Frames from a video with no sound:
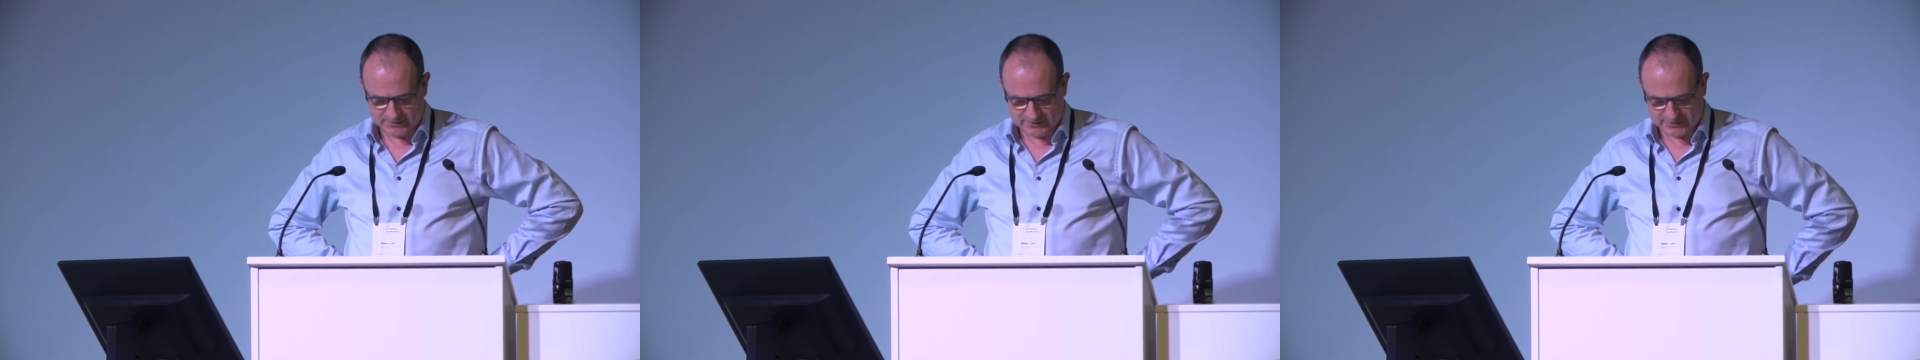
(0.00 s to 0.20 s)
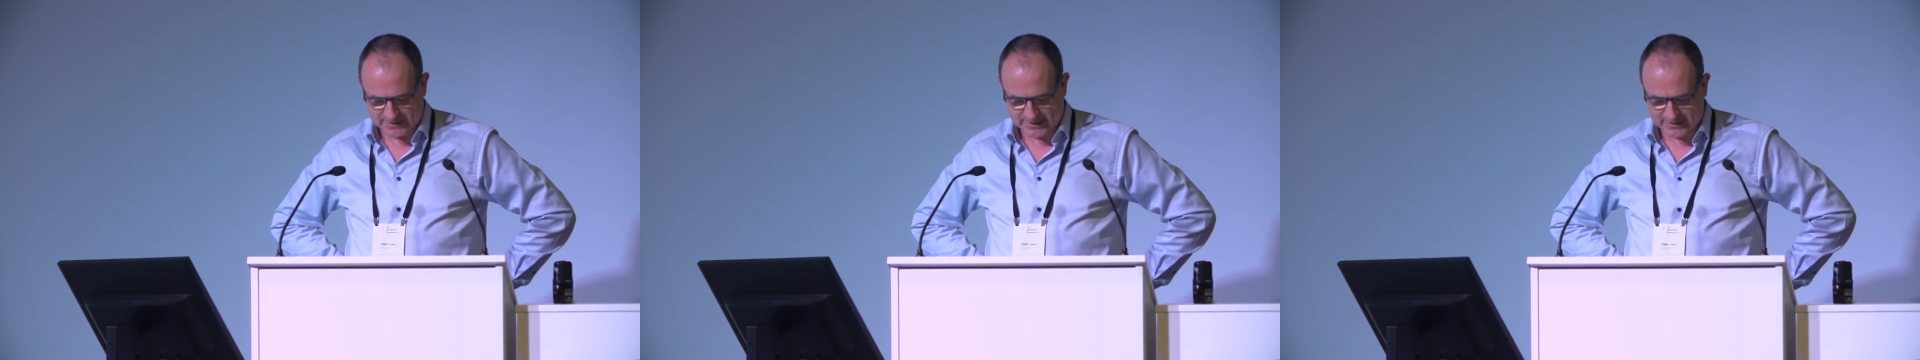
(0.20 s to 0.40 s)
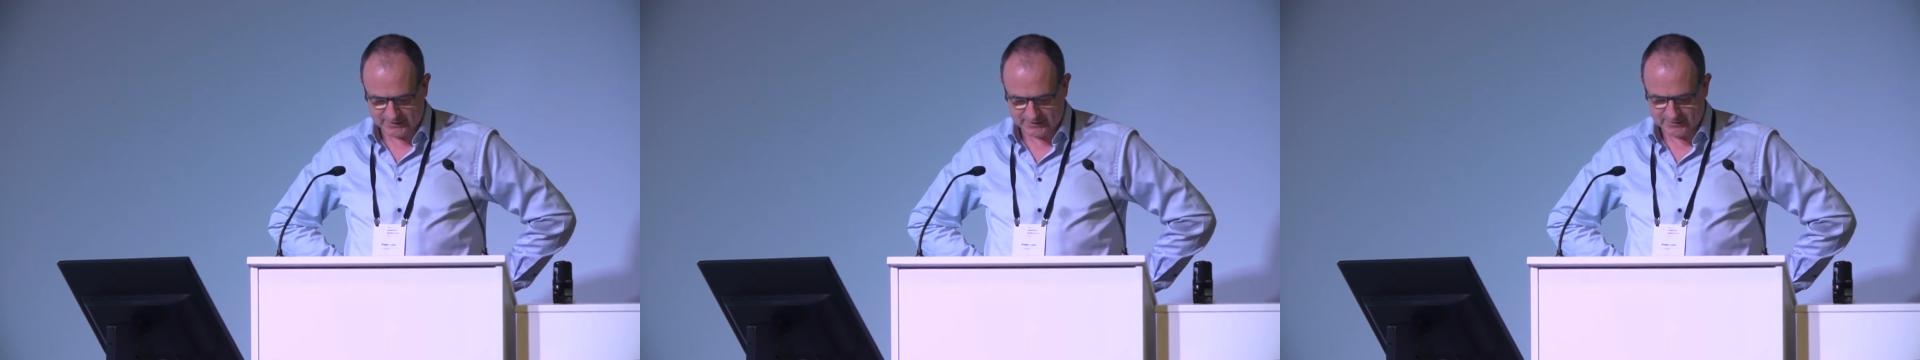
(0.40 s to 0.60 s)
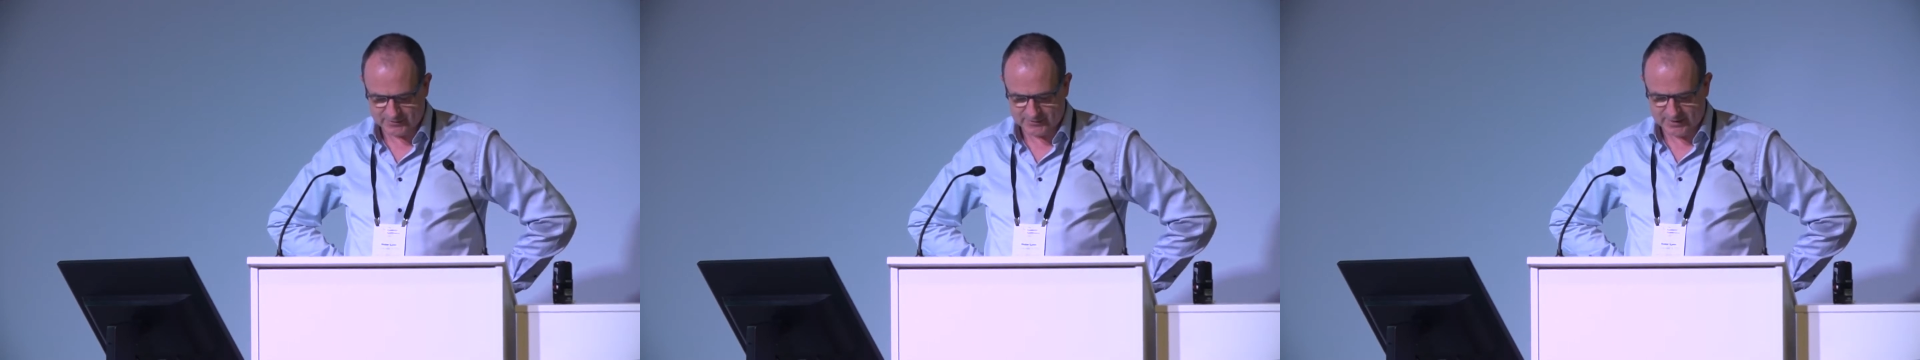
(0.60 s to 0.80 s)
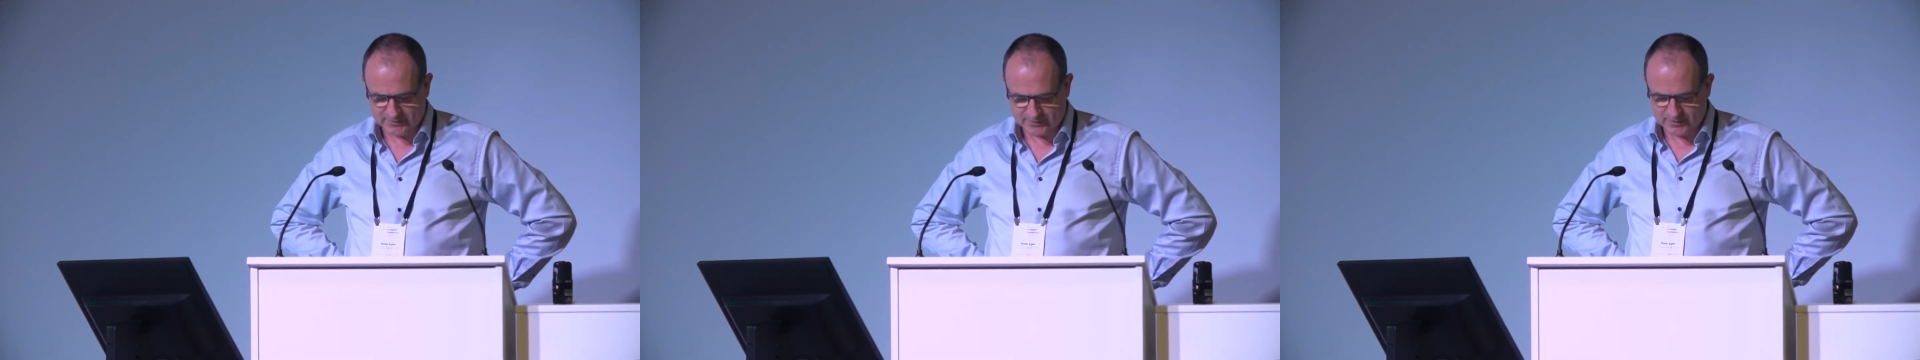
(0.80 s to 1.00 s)
scale, and
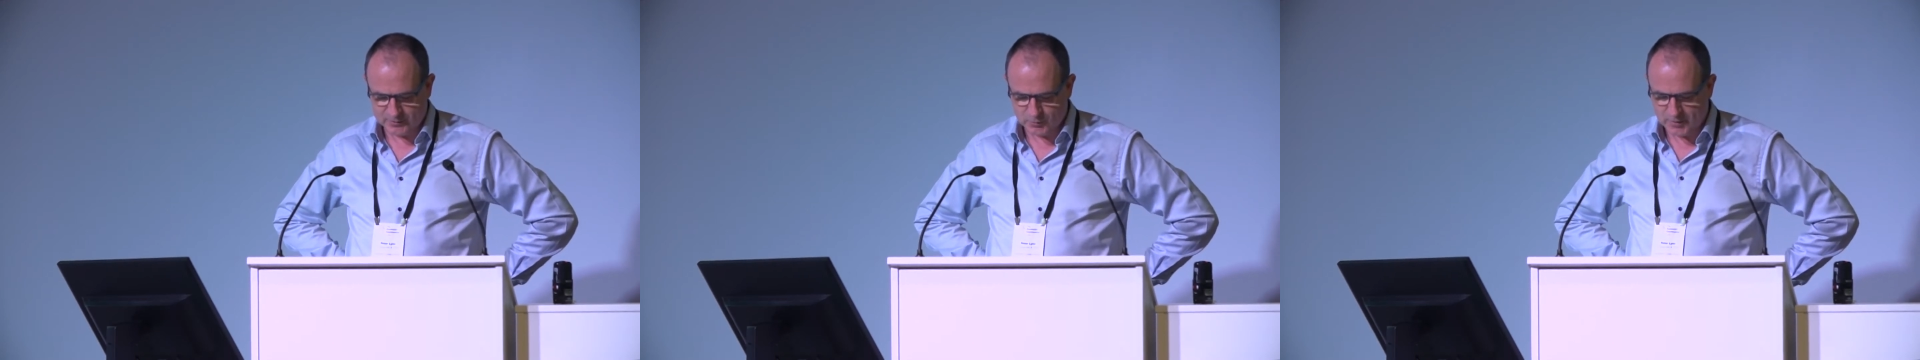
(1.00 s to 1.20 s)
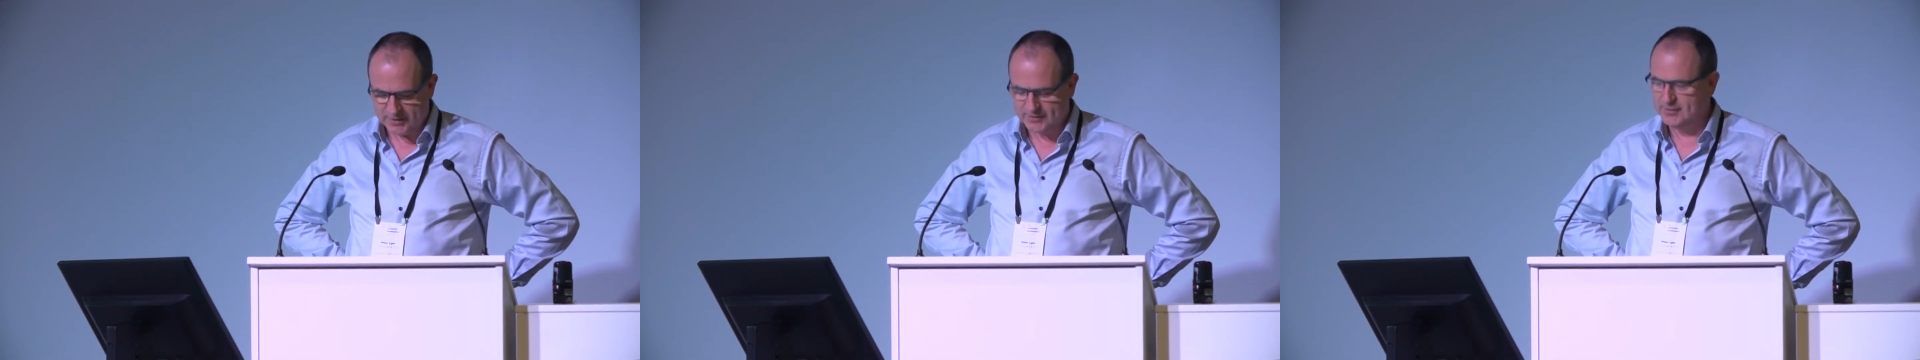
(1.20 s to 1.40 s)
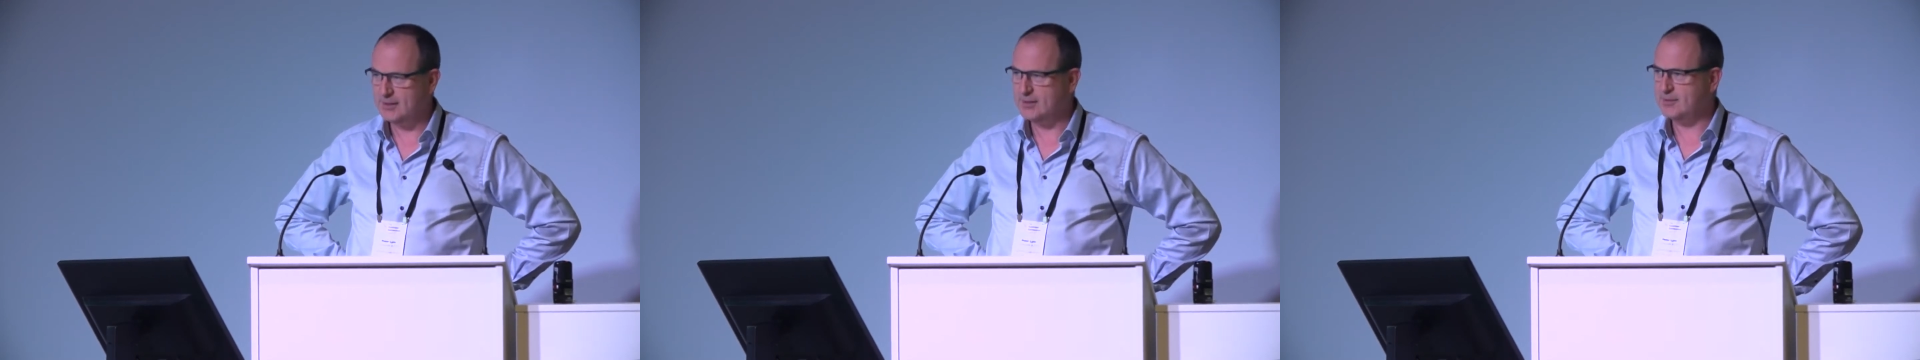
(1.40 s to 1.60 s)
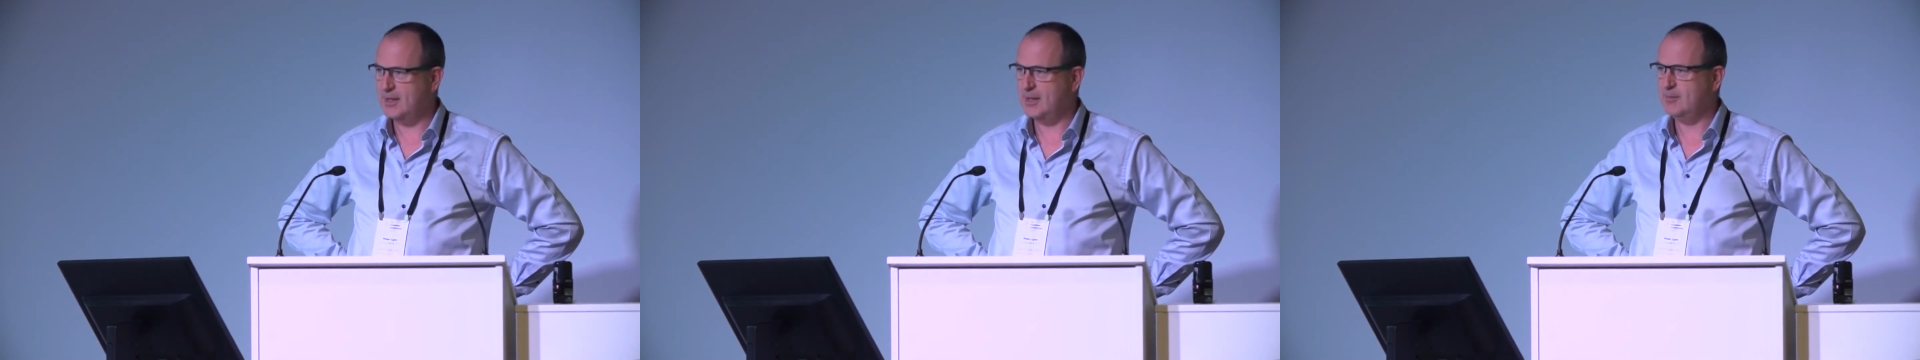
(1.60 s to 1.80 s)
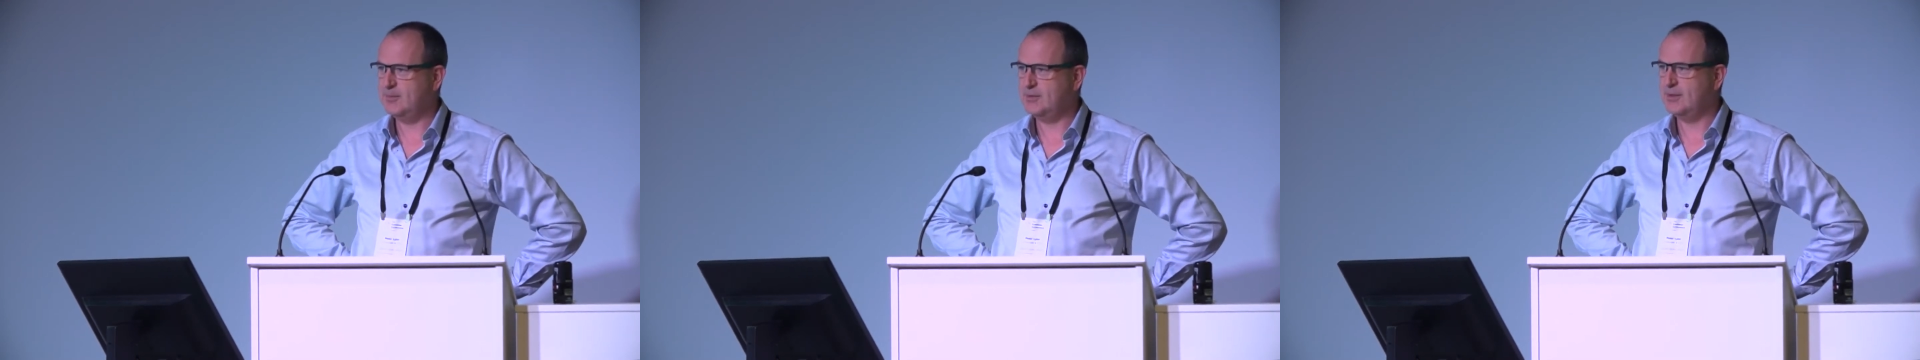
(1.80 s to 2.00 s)
standardize the way
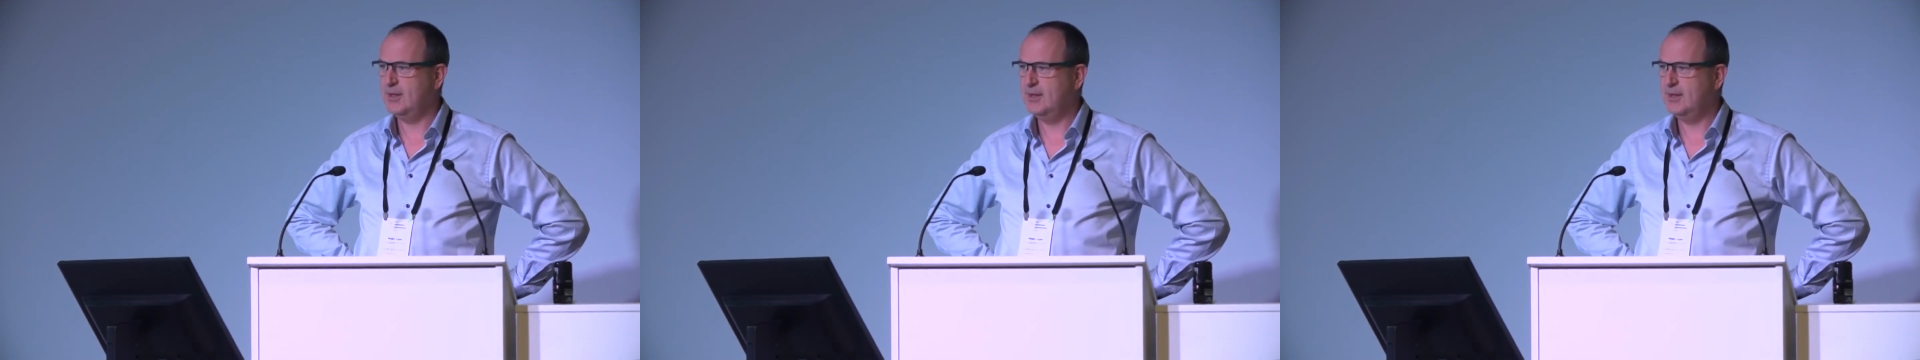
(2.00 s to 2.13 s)
CSMs